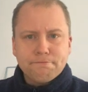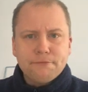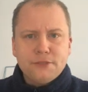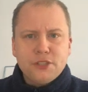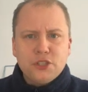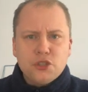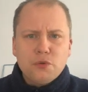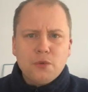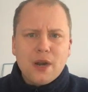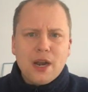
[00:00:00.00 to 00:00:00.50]

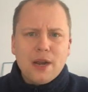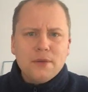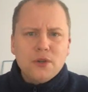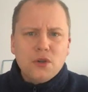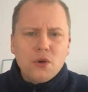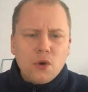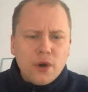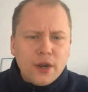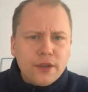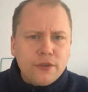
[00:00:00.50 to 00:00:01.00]
So what I'm
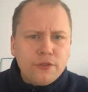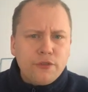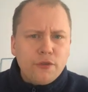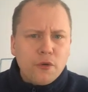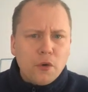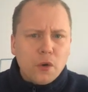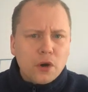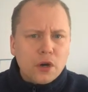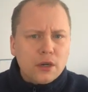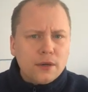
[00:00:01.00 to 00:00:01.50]
going
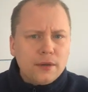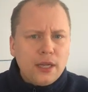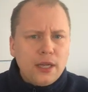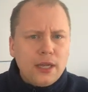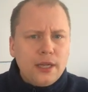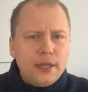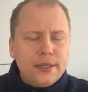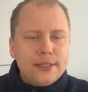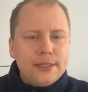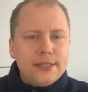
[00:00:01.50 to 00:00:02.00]
for
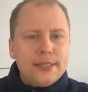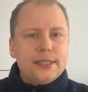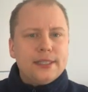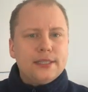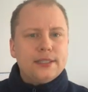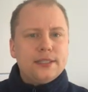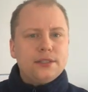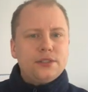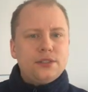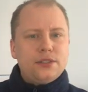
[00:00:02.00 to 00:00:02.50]

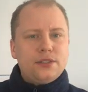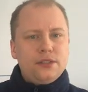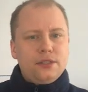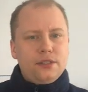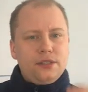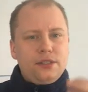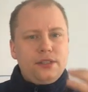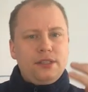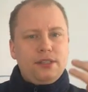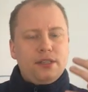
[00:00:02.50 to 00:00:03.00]
is
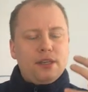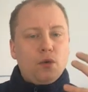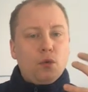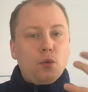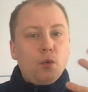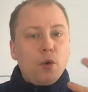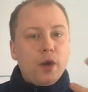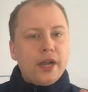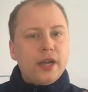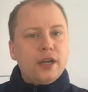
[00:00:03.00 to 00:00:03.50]
the
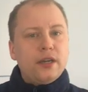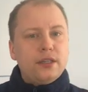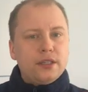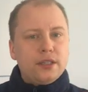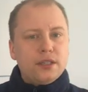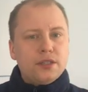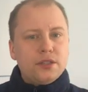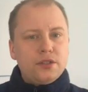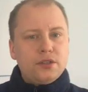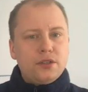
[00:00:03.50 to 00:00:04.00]

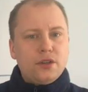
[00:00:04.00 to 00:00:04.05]
awareness